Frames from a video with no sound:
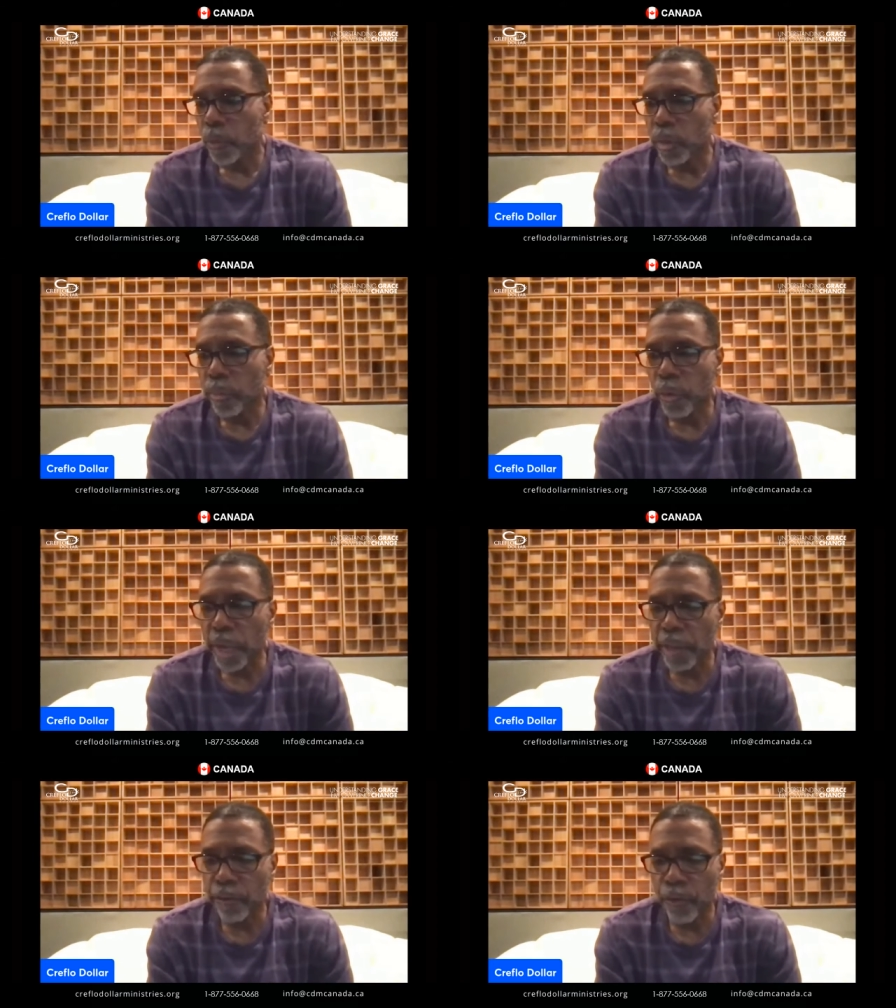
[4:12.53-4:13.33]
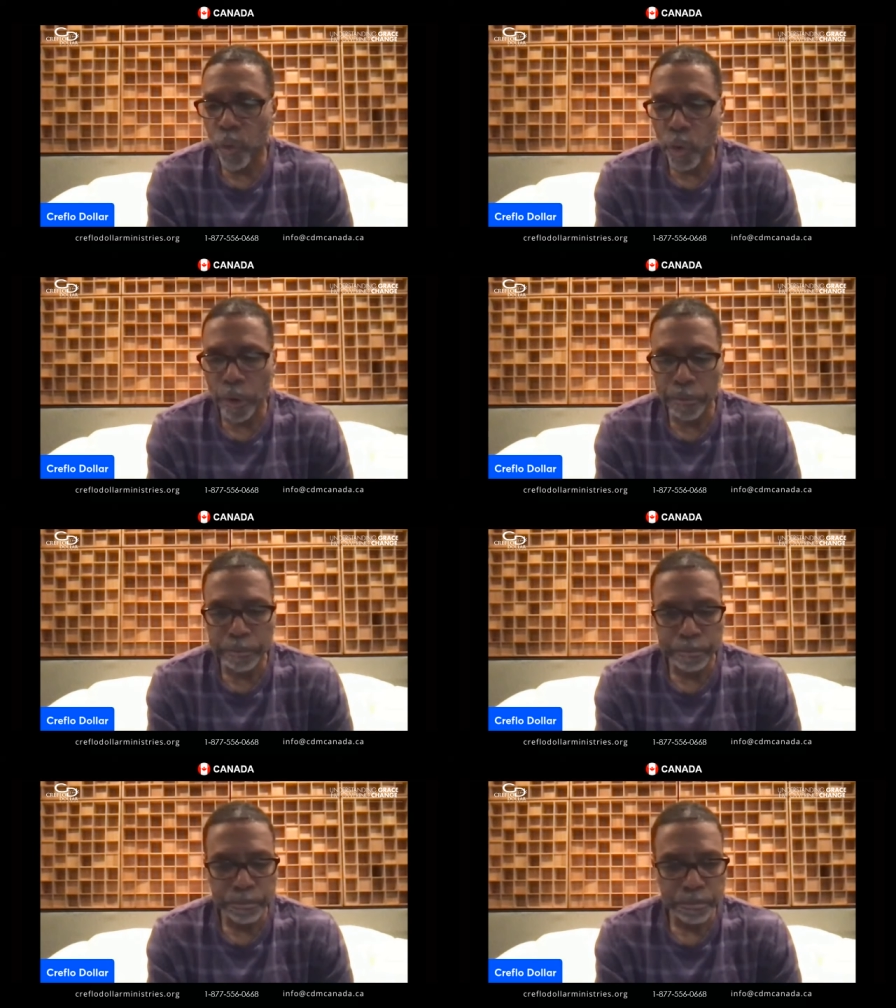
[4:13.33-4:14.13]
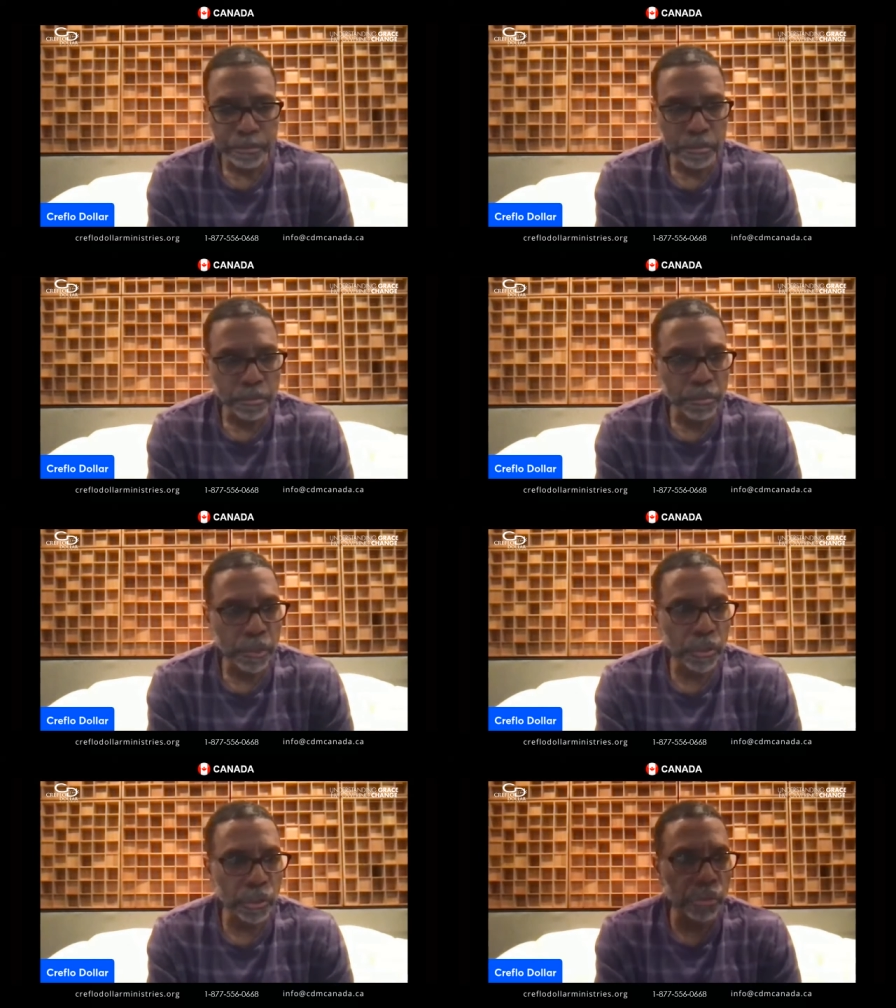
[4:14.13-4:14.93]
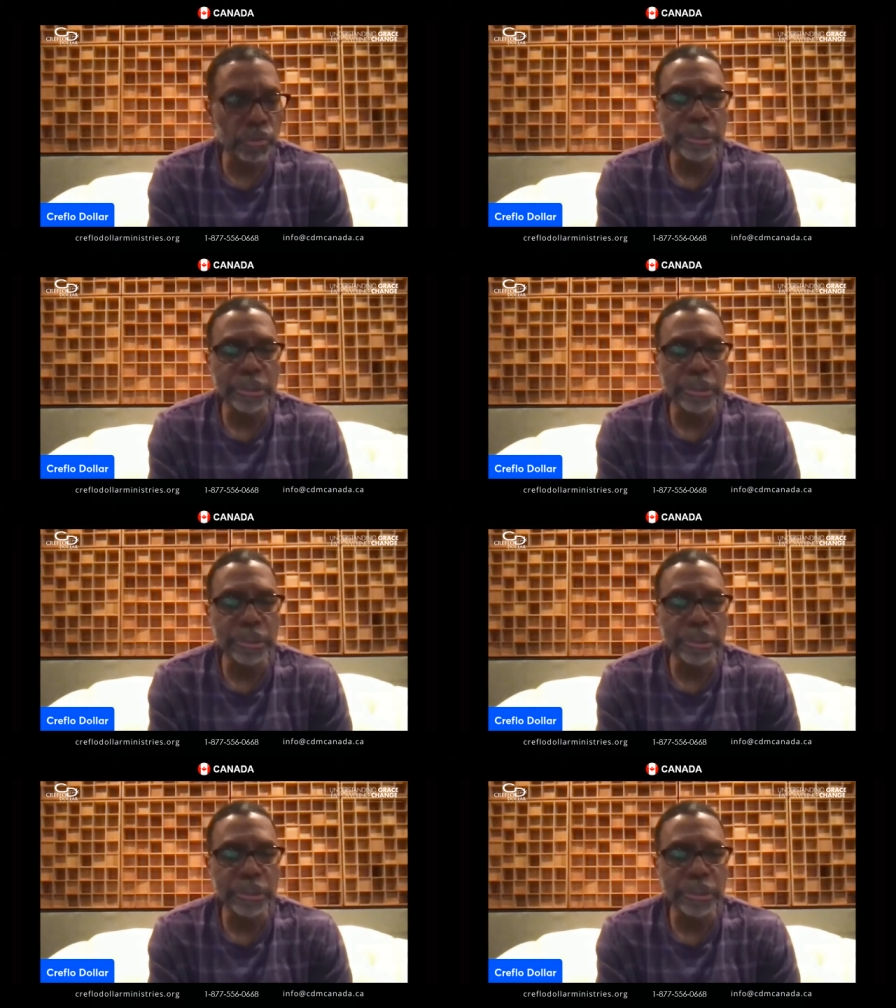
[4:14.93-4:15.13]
We pray for those